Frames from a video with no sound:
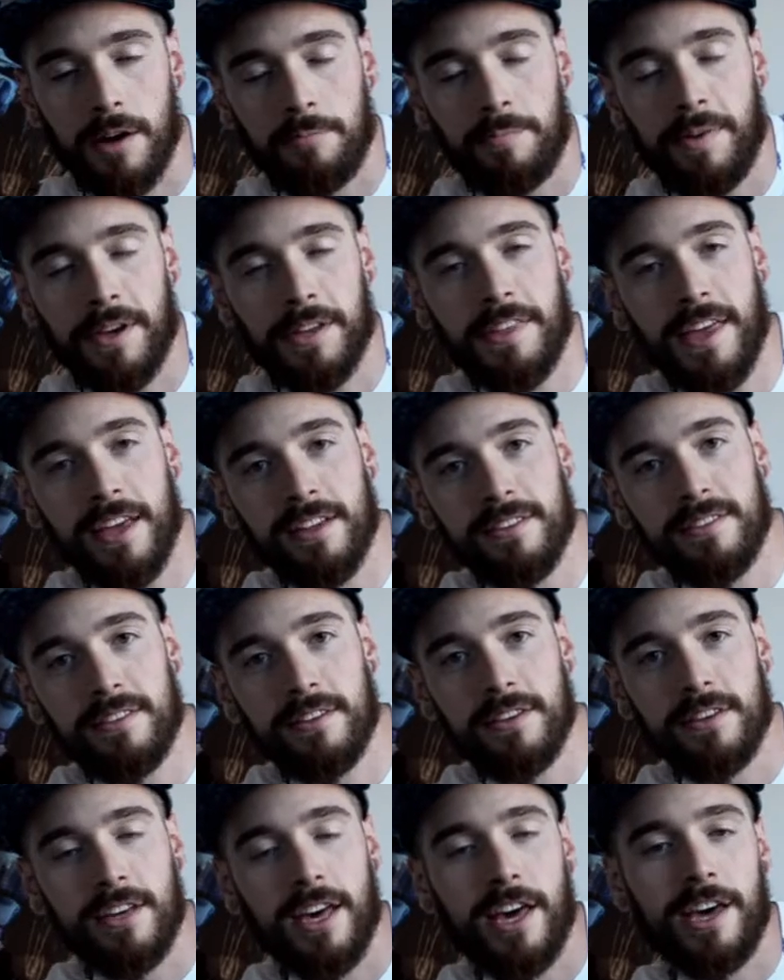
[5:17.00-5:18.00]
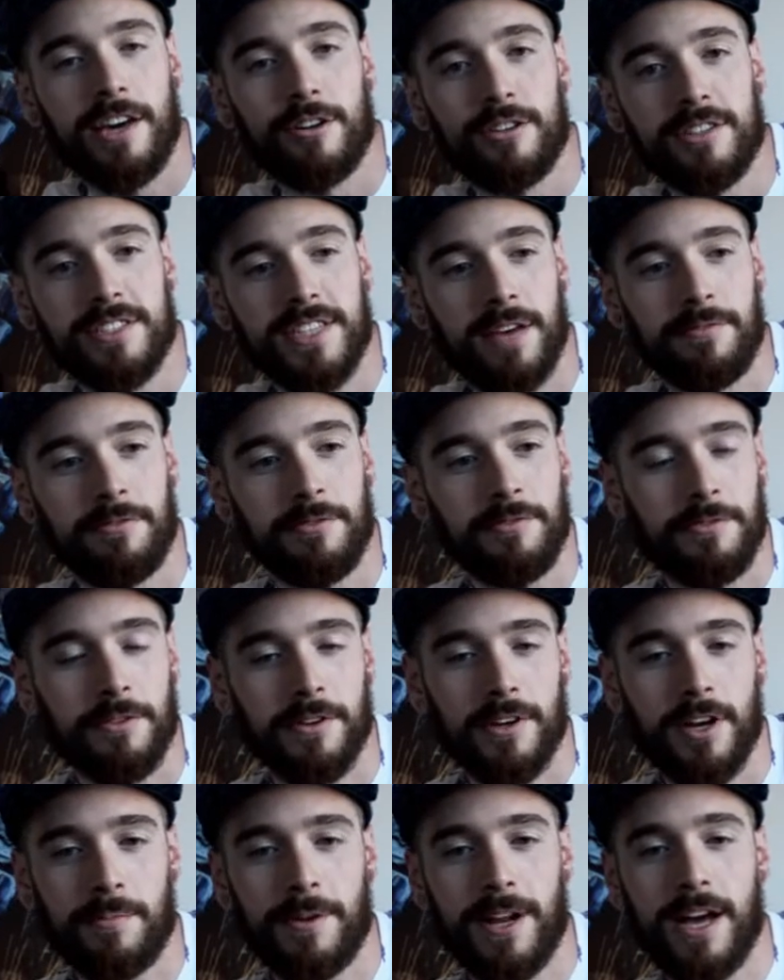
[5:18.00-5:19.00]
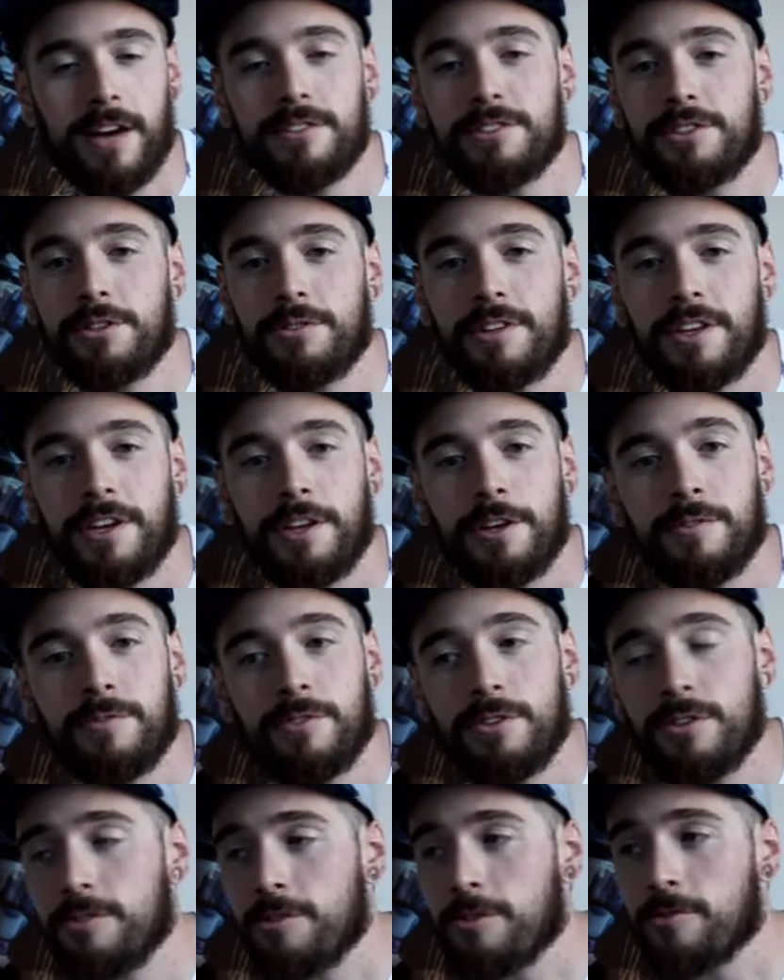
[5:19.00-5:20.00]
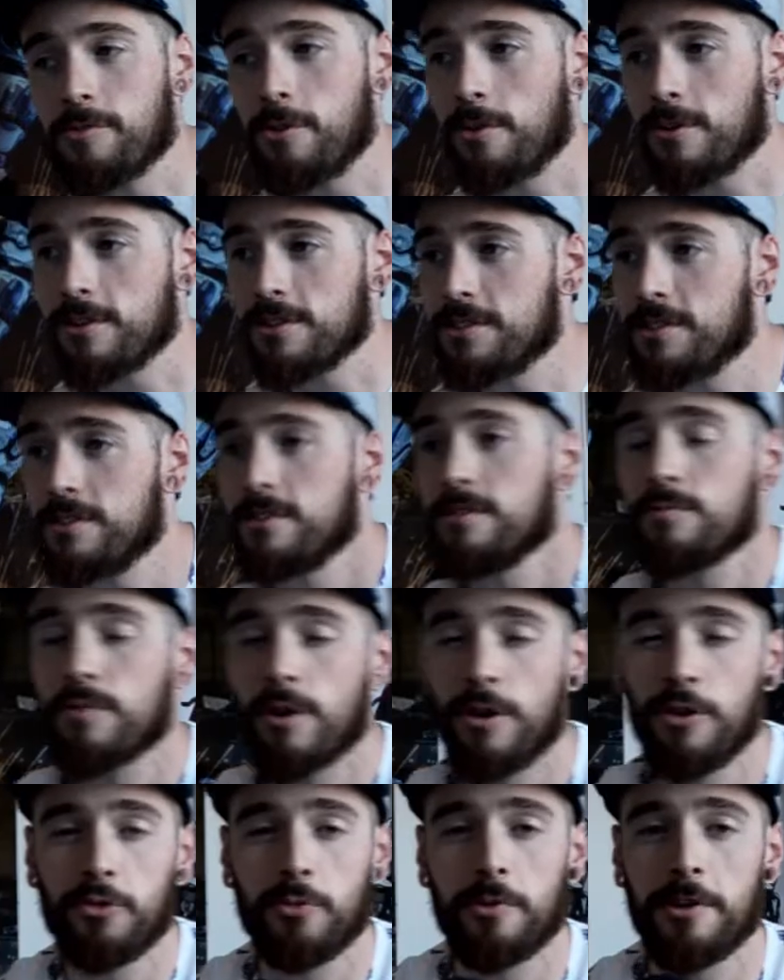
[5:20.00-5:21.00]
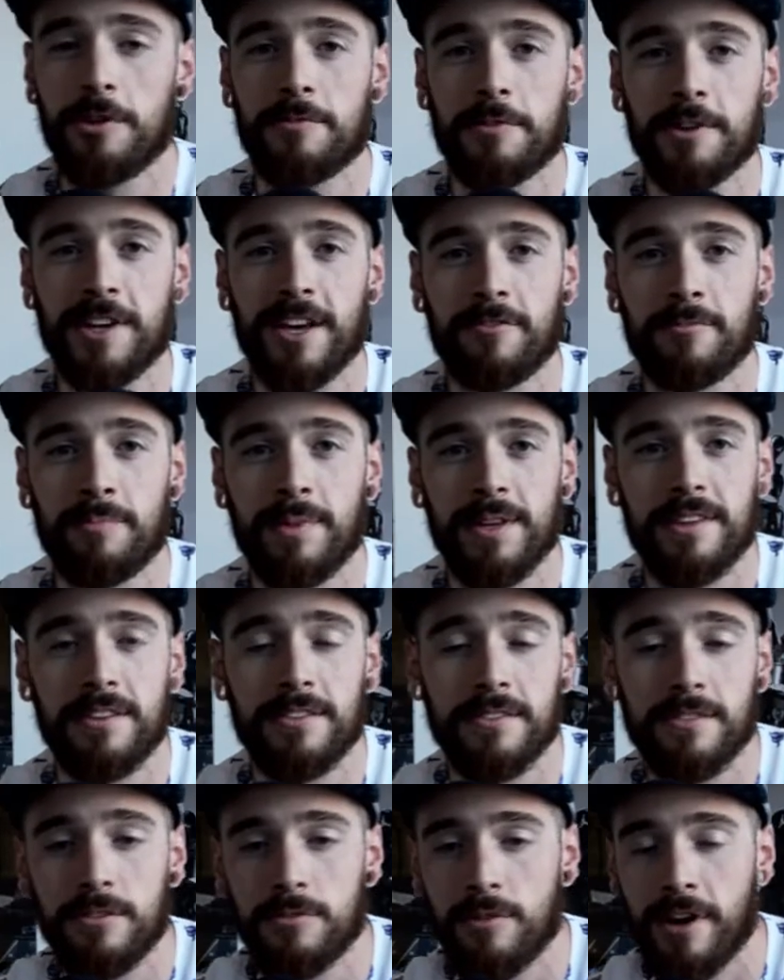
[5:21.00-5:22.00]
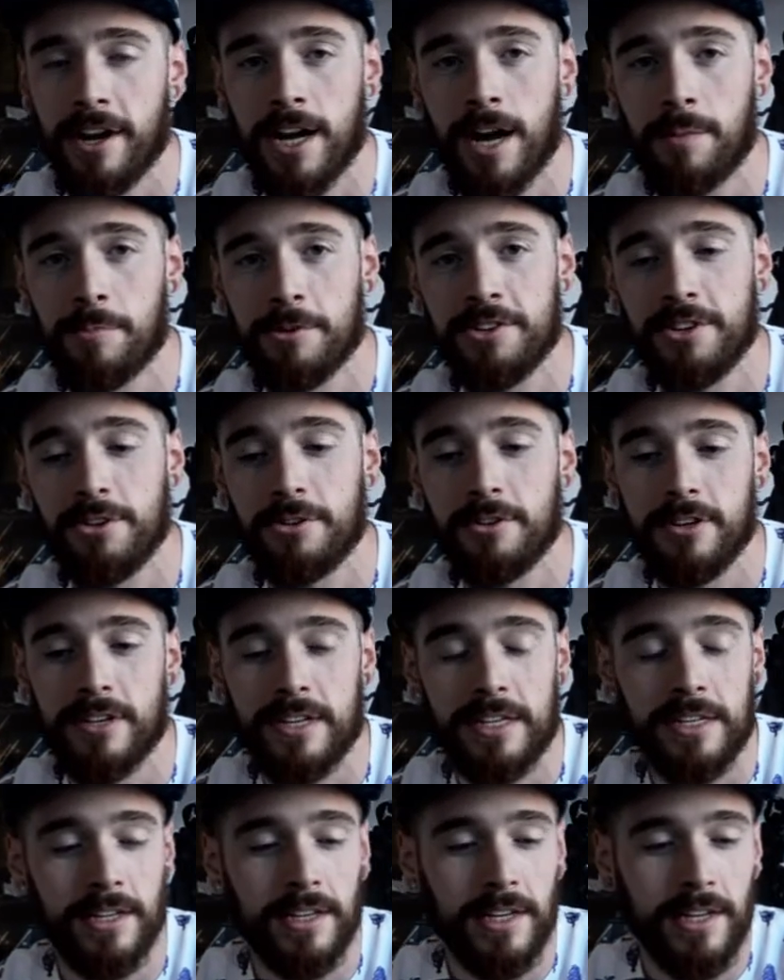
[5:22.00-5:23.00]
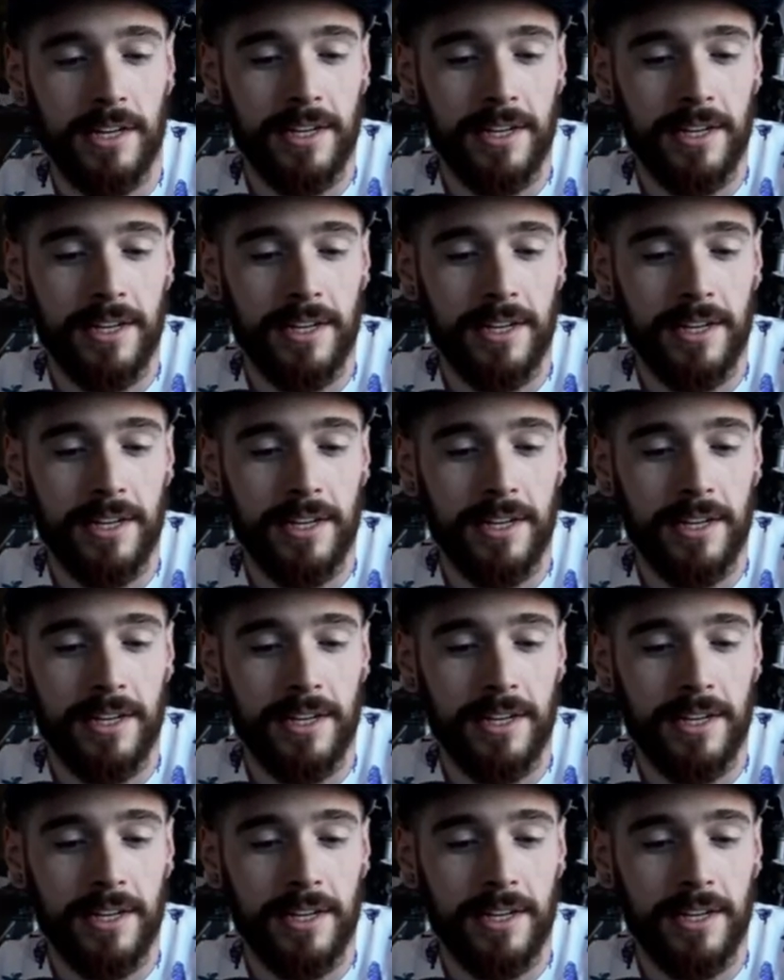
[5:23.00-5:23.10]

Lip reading: Big thanks to AO7 for coming out and doing the interview, and of course to Rosewood for giving me this great opportunity.